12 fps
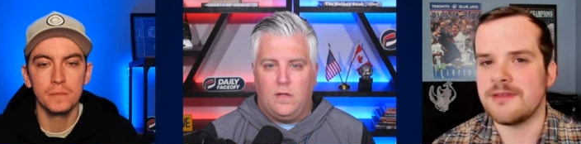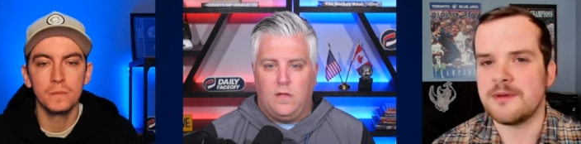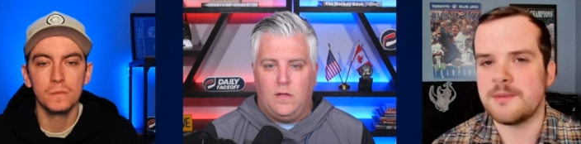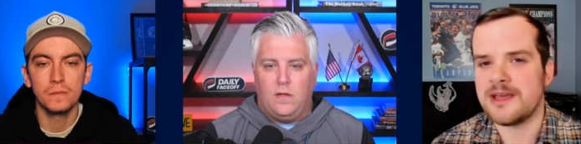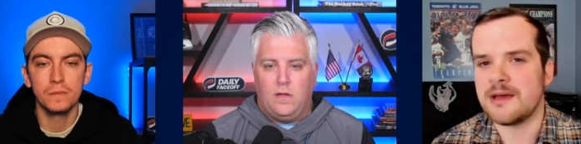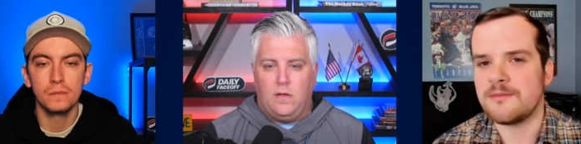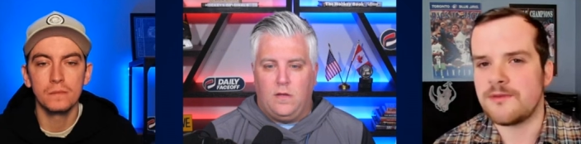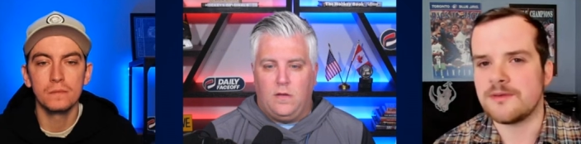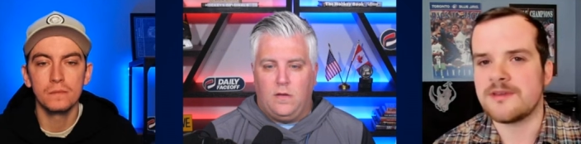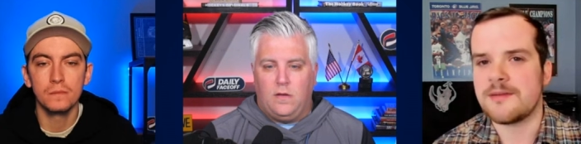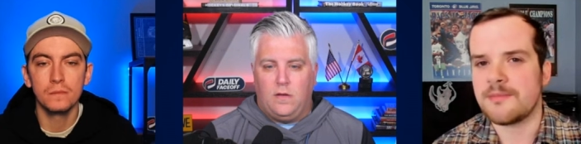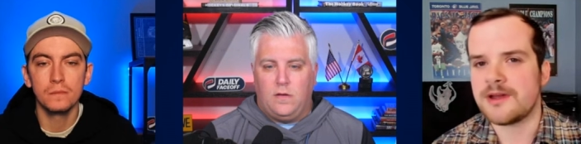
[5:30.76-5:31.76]
Speaker 1: to become full
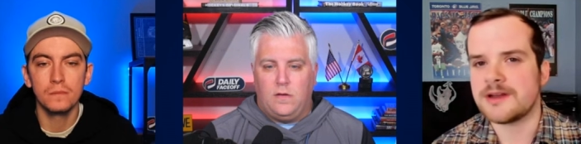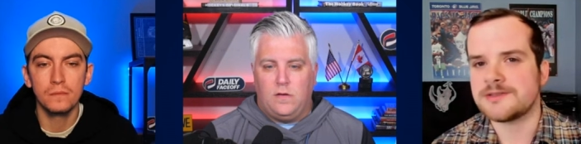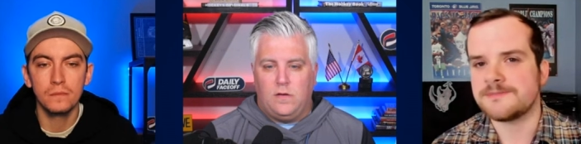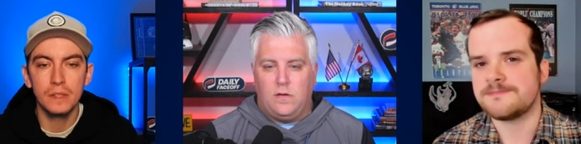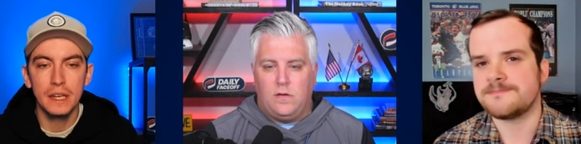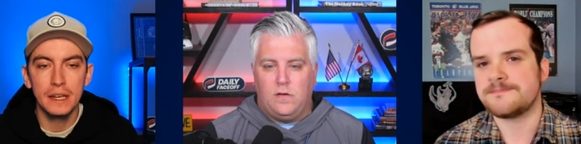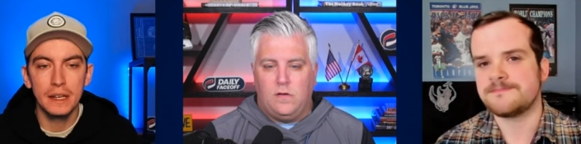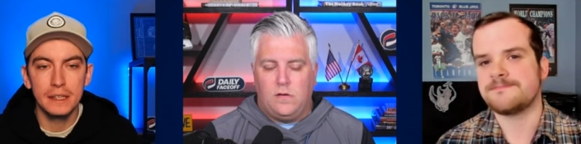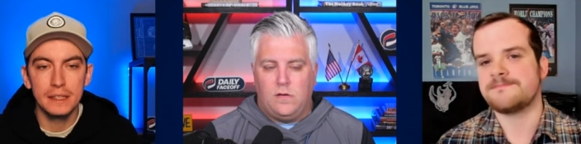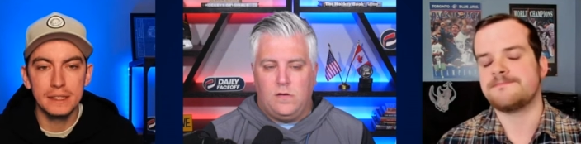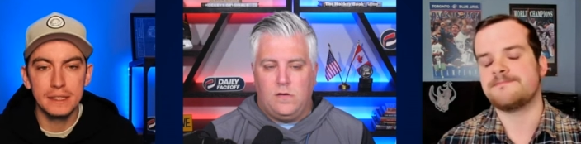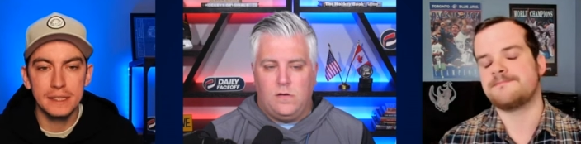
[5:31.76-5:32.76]
time players.
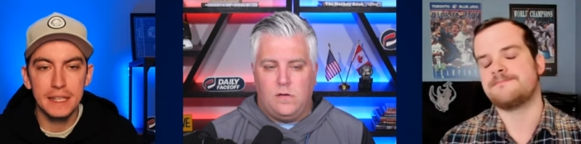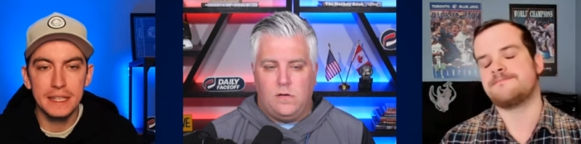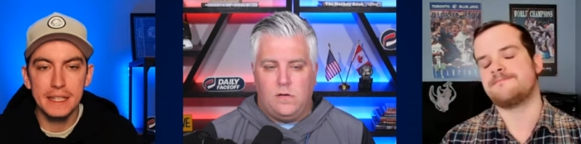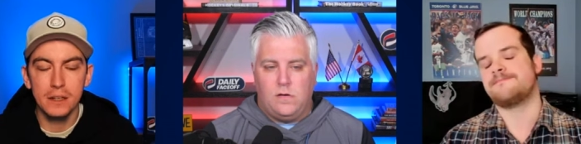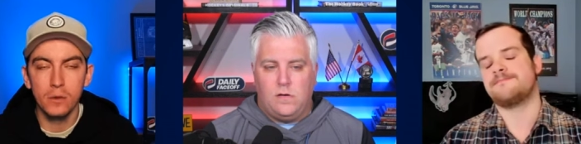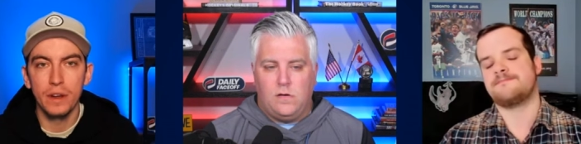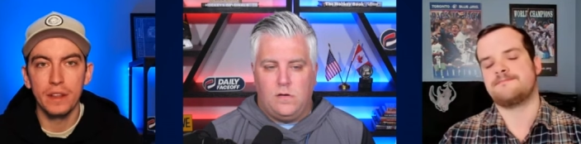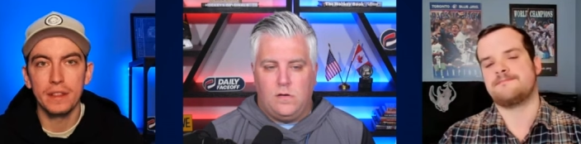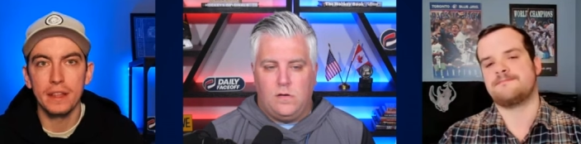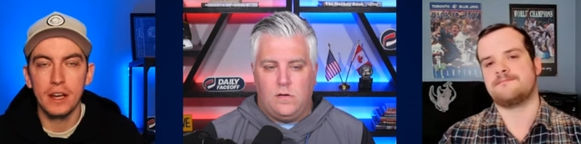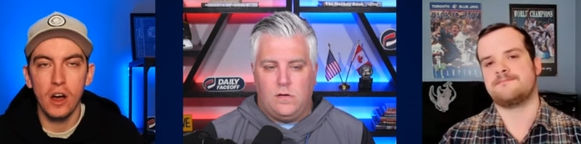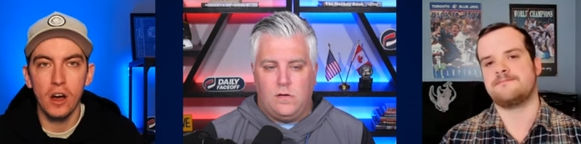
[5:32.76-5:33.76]
Speaker 2: Sticking
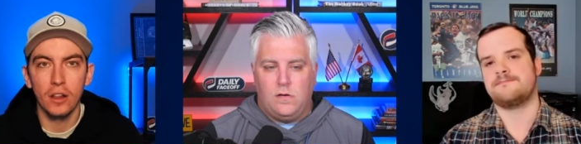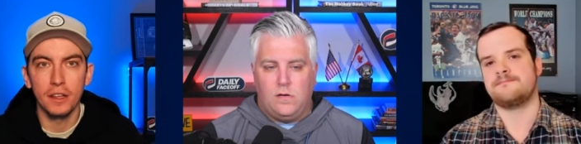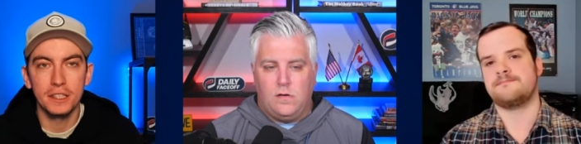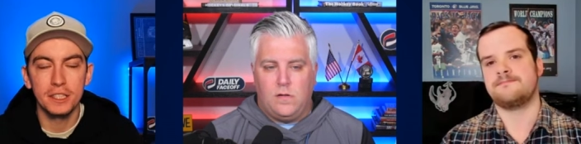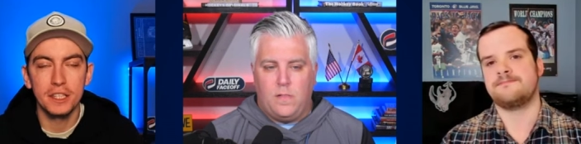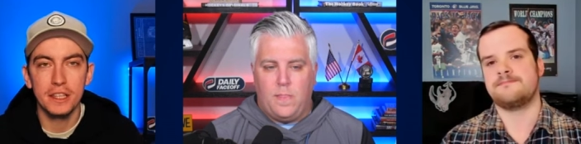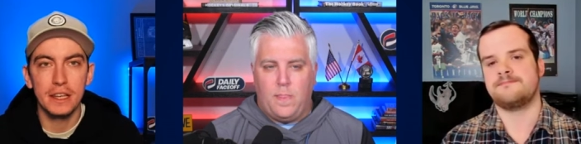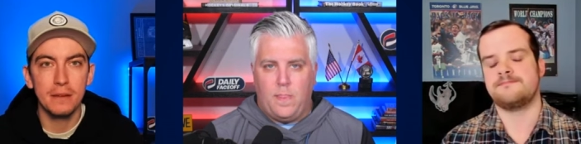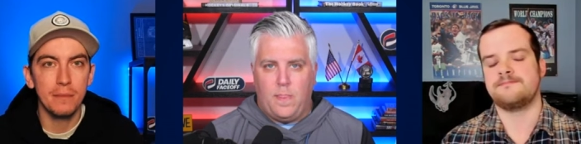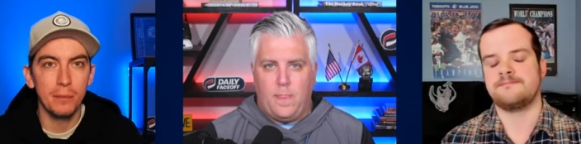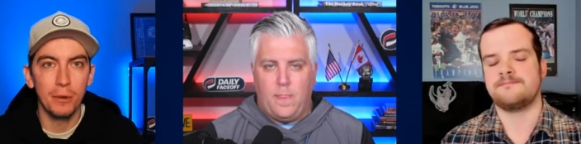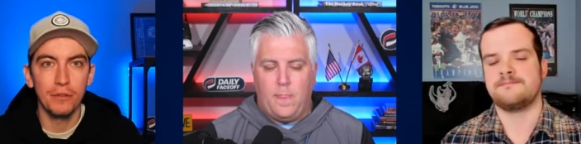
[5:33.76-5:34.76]
with the college
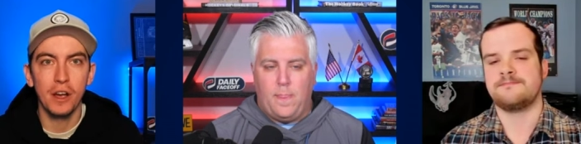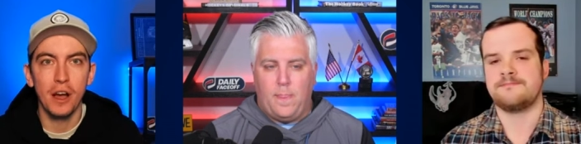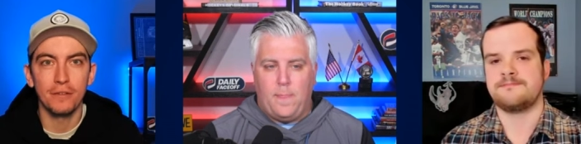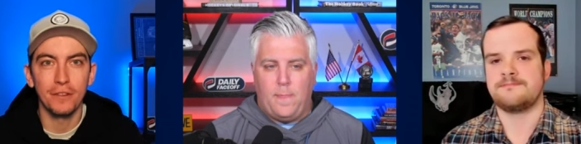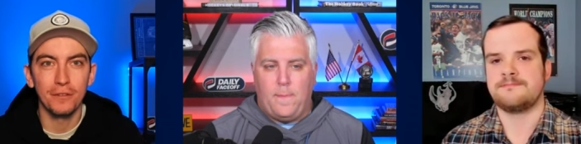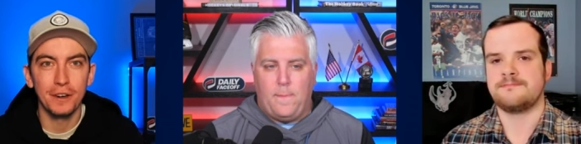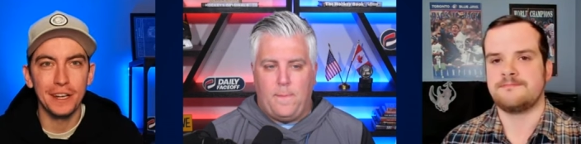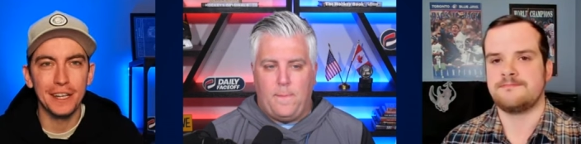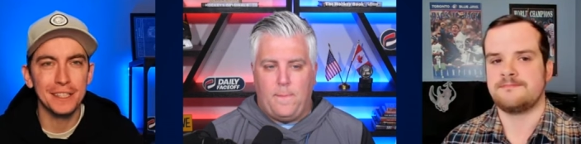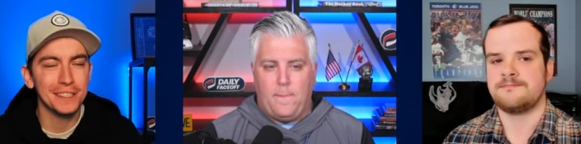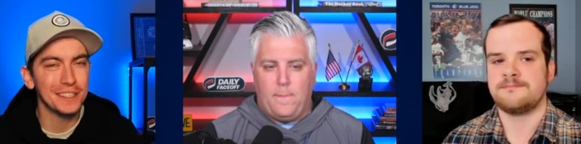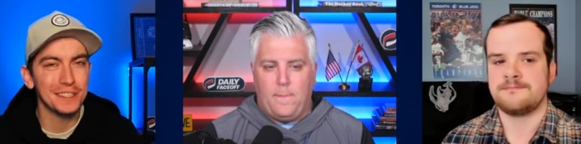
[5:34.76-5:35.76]
theme, but moving off of free
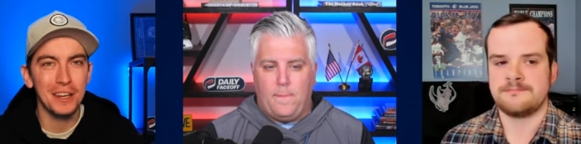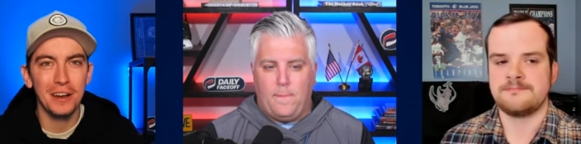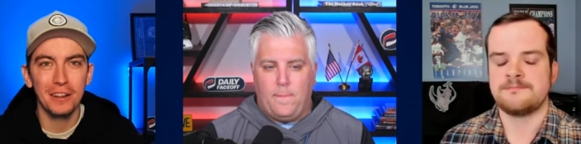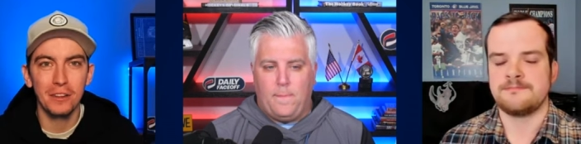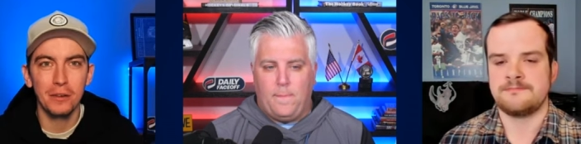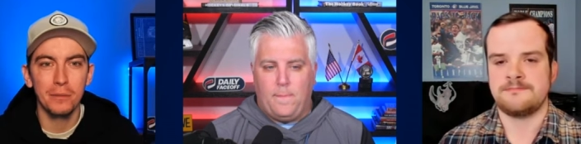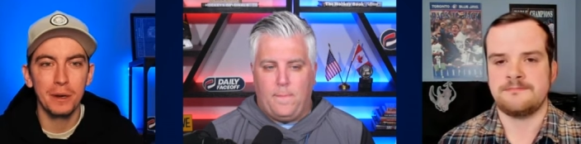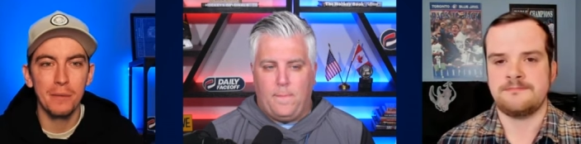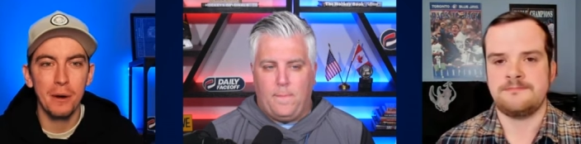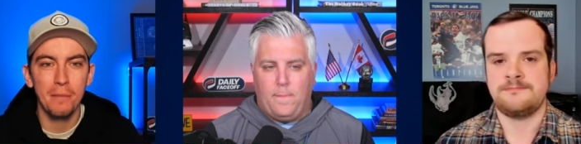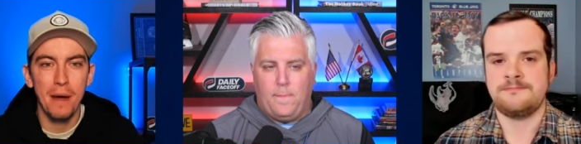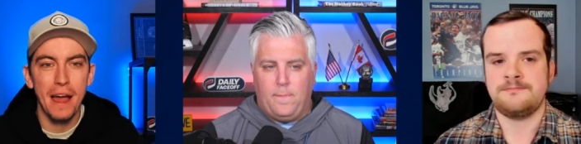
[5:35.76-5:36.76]
agents, let's talk a little bit
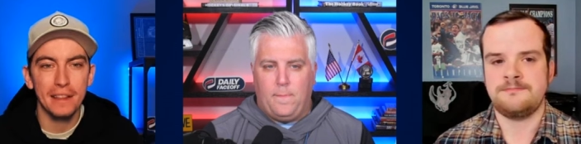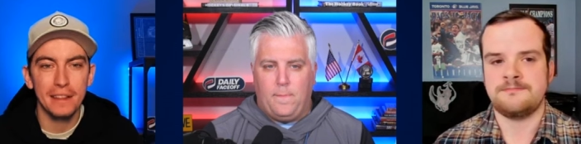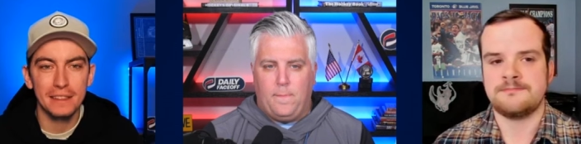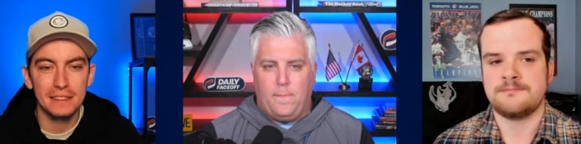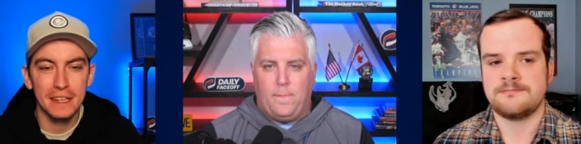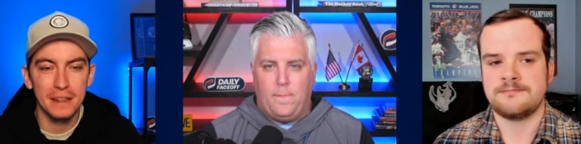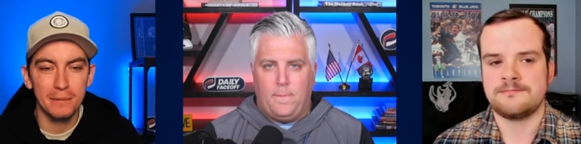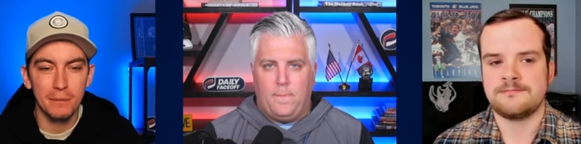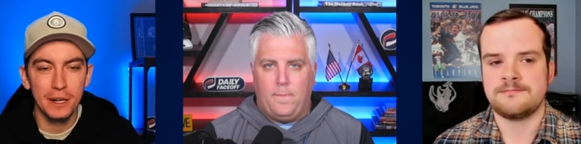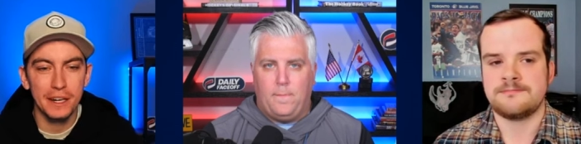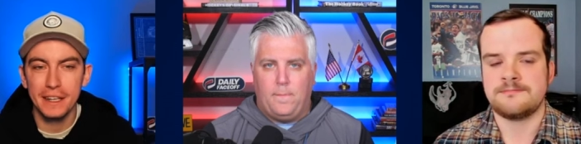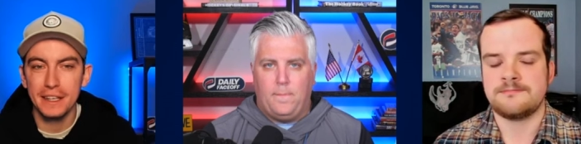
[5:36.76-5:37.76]
about Macklin
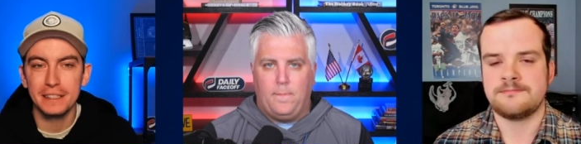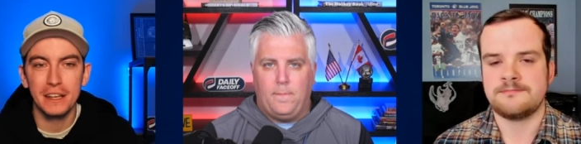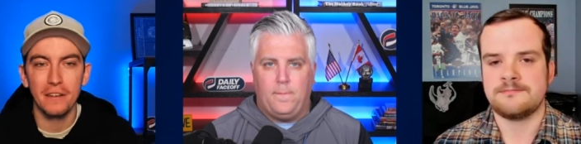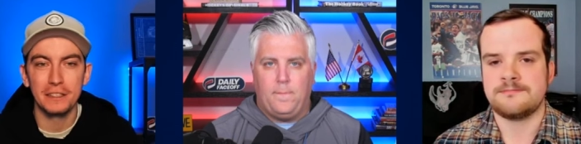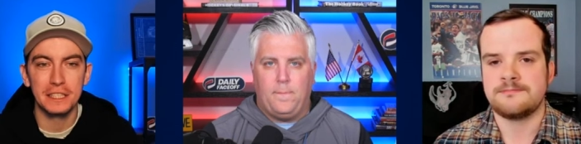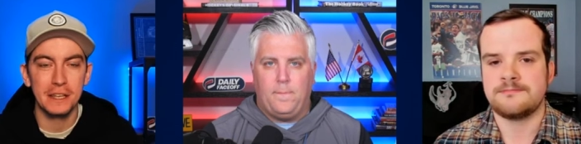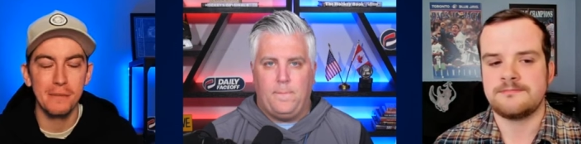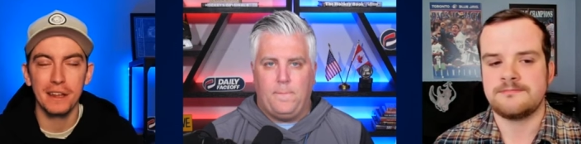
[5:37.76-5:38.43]
Celebrini. He's obviously